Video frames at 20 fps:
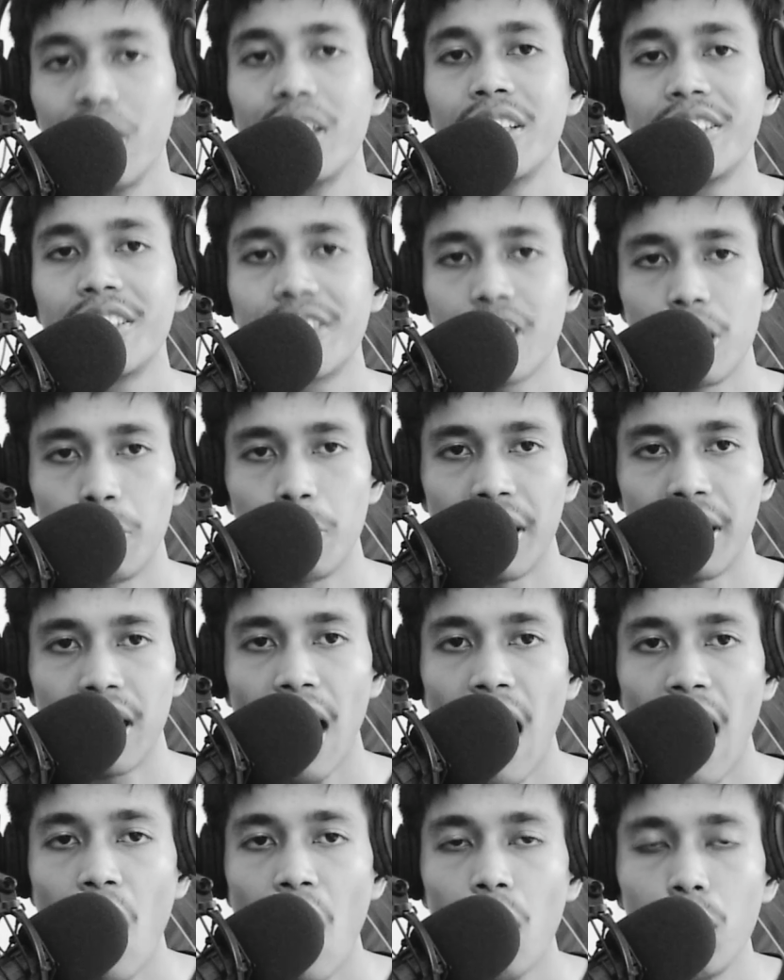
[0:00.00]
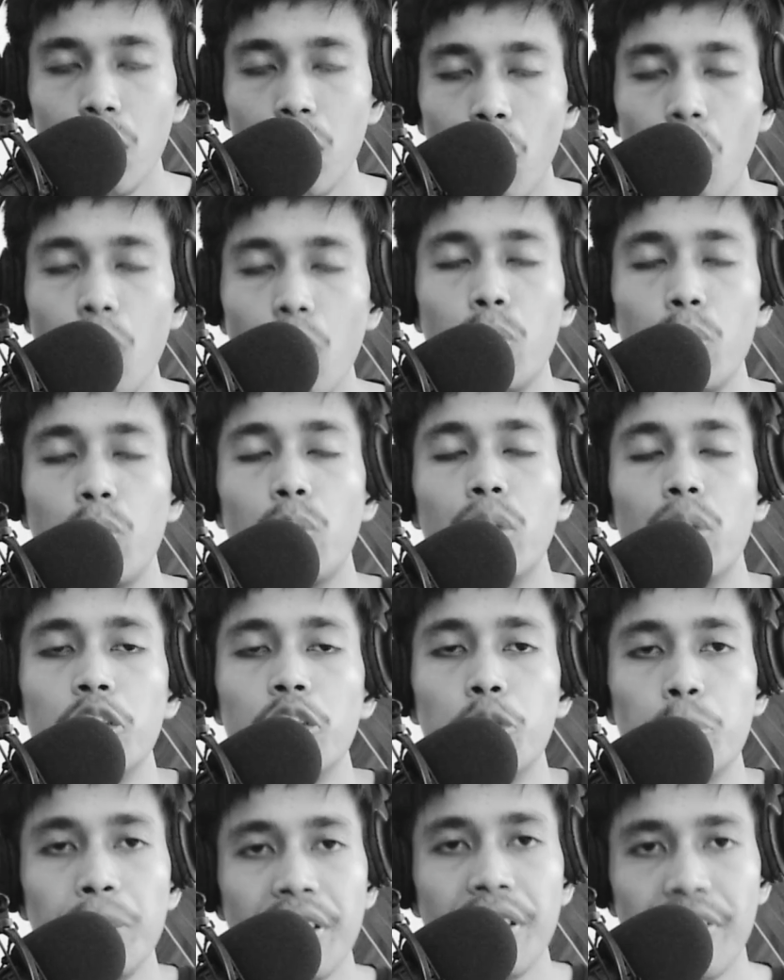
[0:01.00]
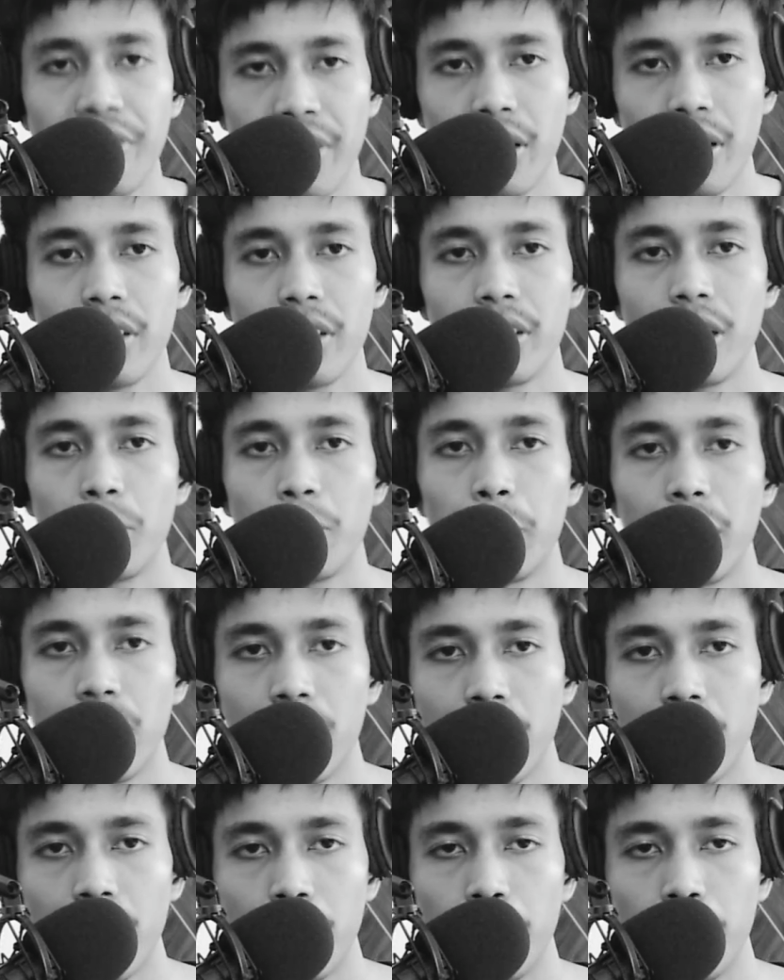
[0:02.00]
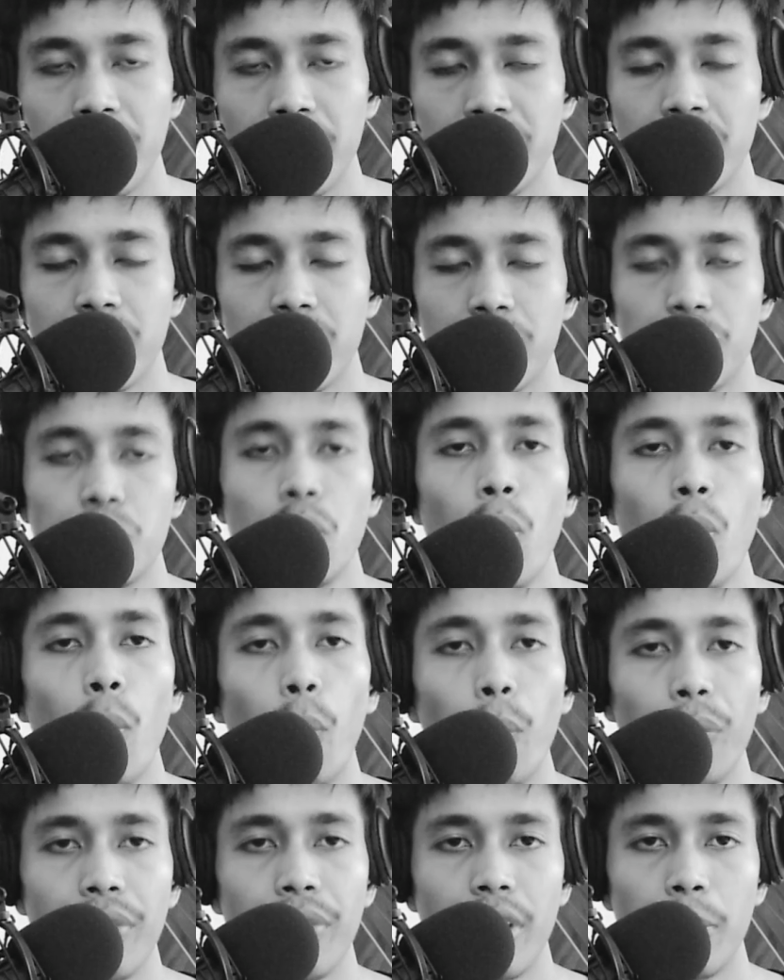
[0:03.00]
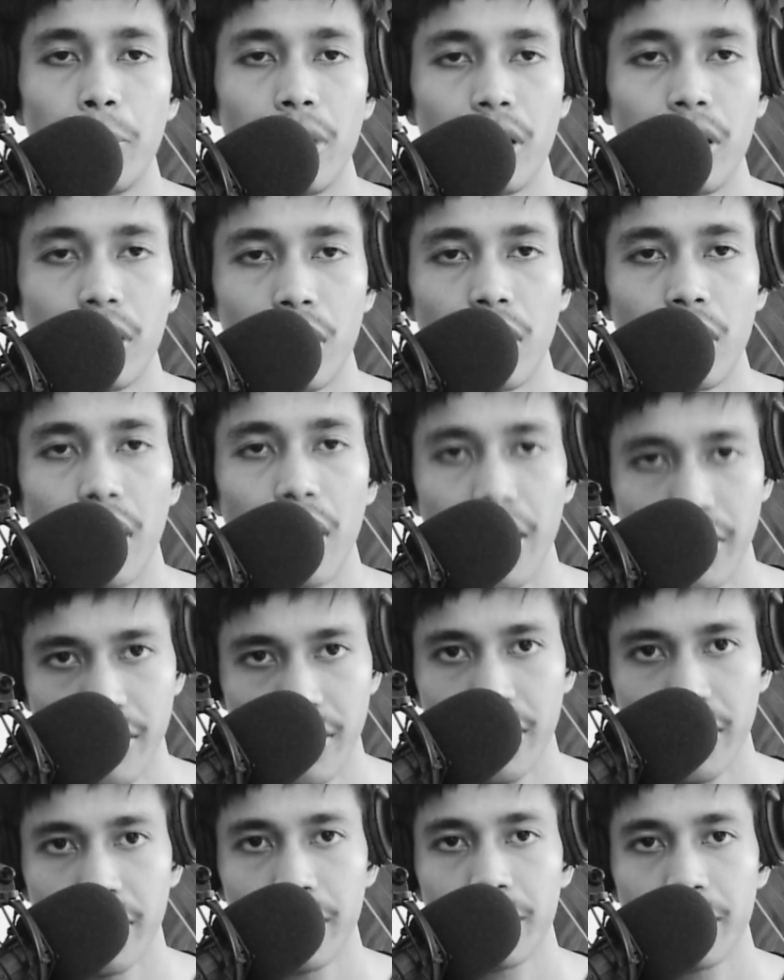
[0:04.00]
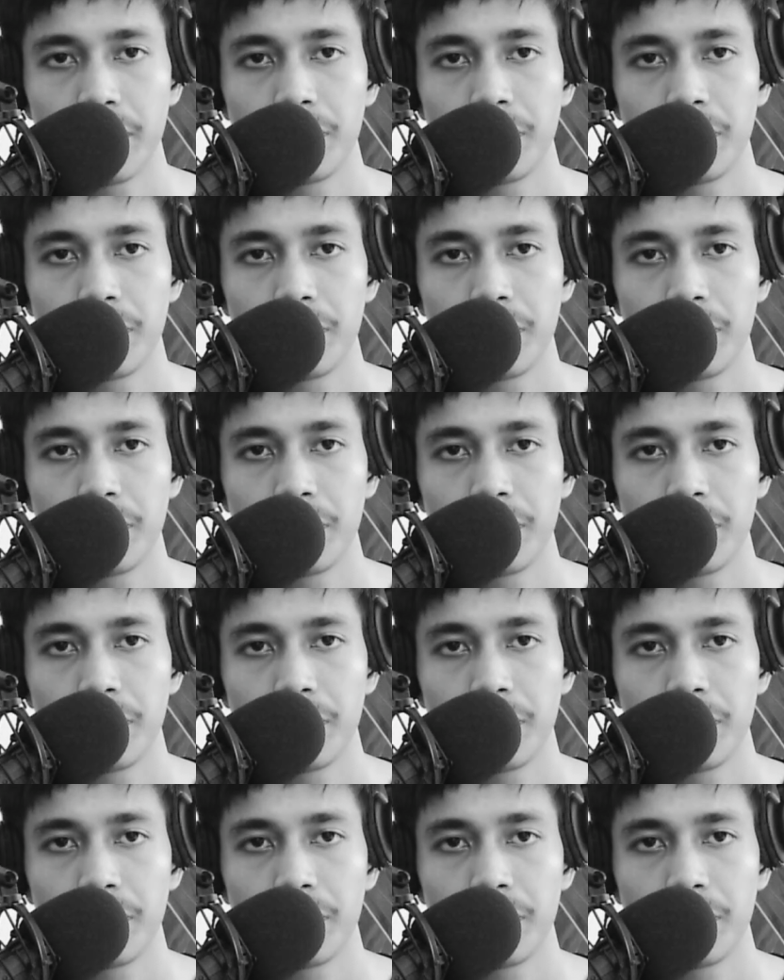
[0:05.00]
determine how long will you be there in that particular business with that particular idea.